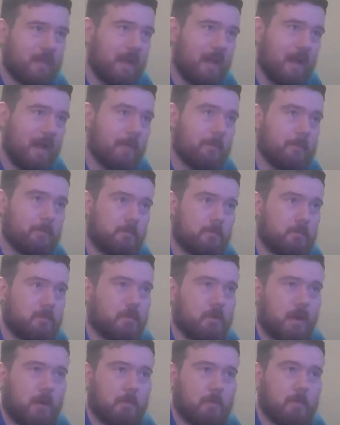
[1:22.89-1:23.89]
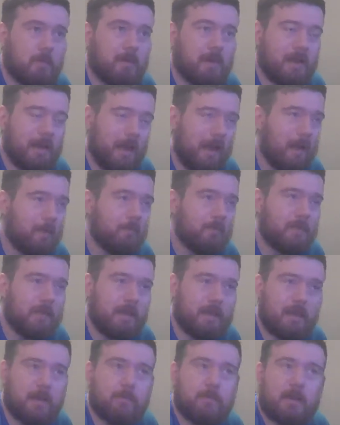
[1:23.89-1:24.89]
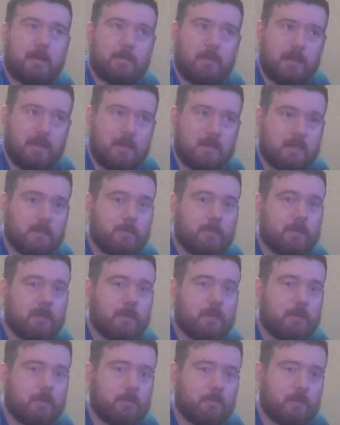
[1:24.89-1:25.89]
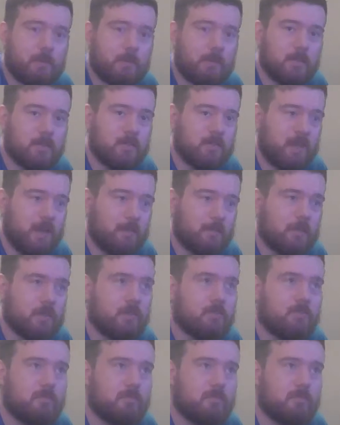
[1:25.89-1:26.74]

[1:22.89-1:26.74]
I'm thinking I might be disappointed with this chapter.